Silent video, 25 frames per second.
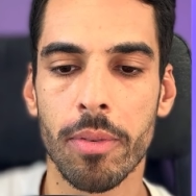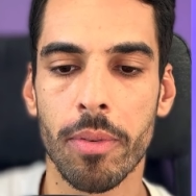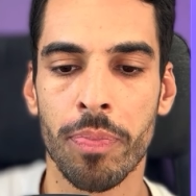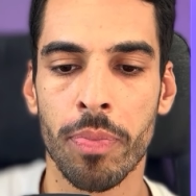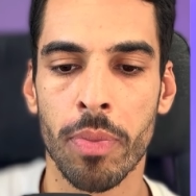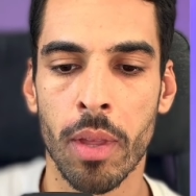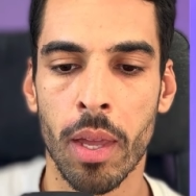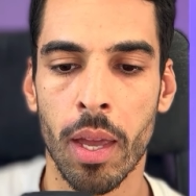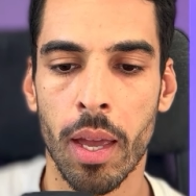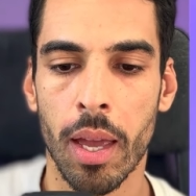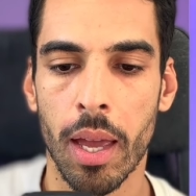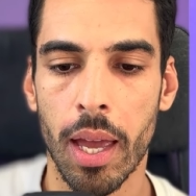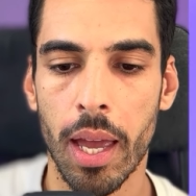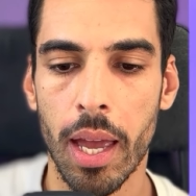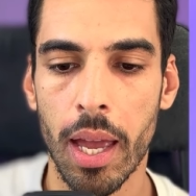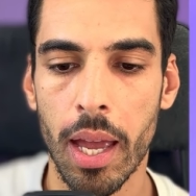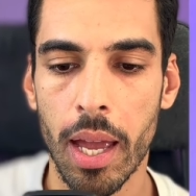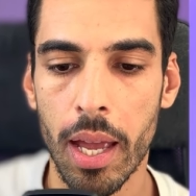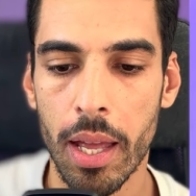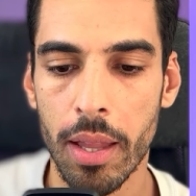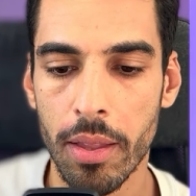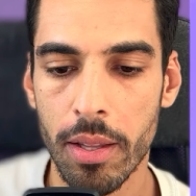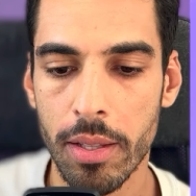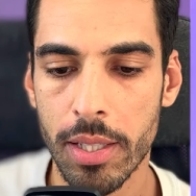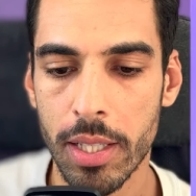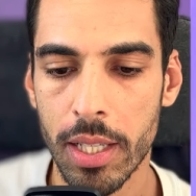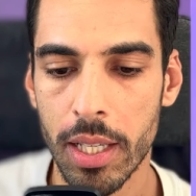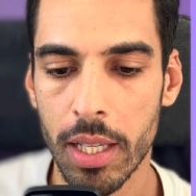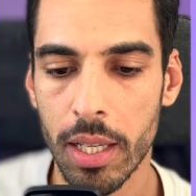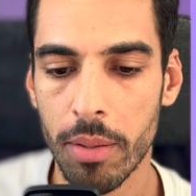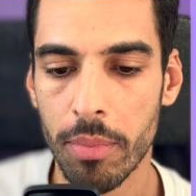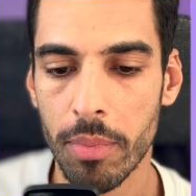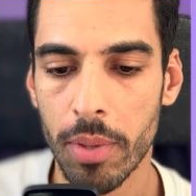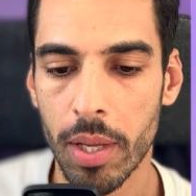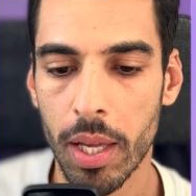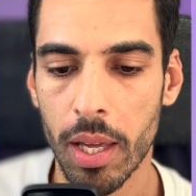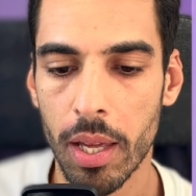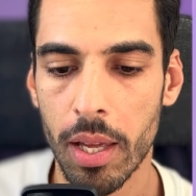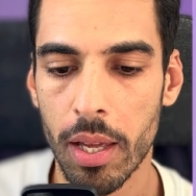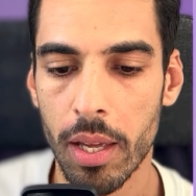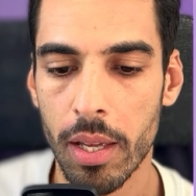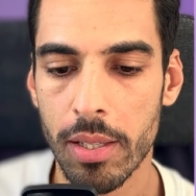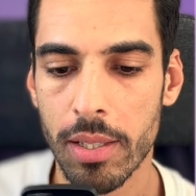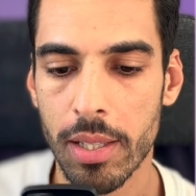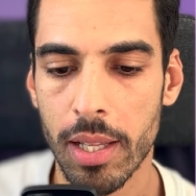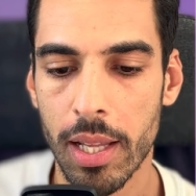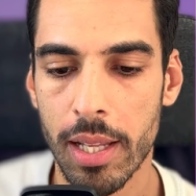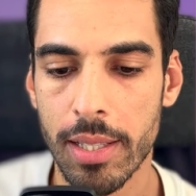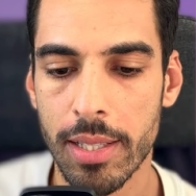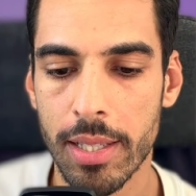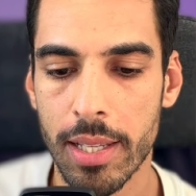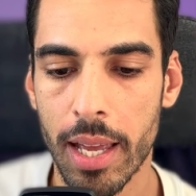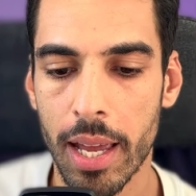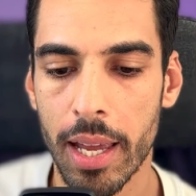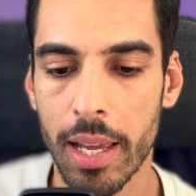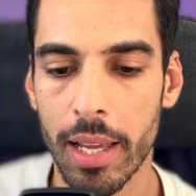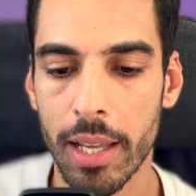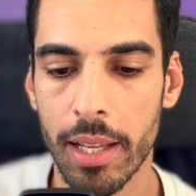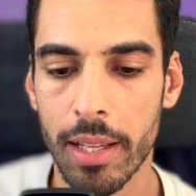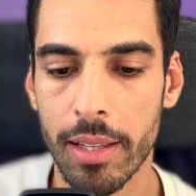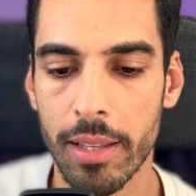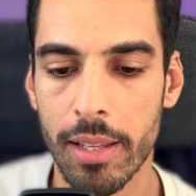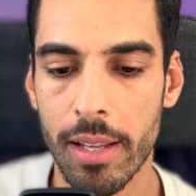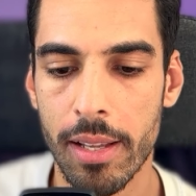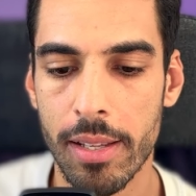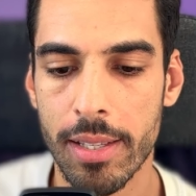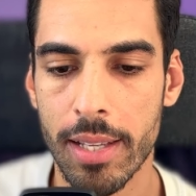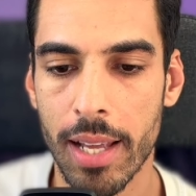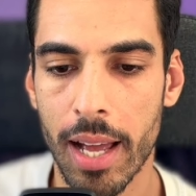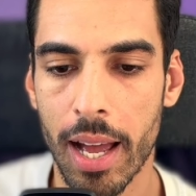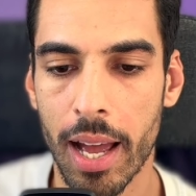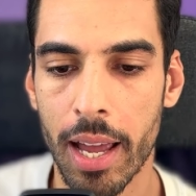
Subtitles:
and the team is, let's say, design,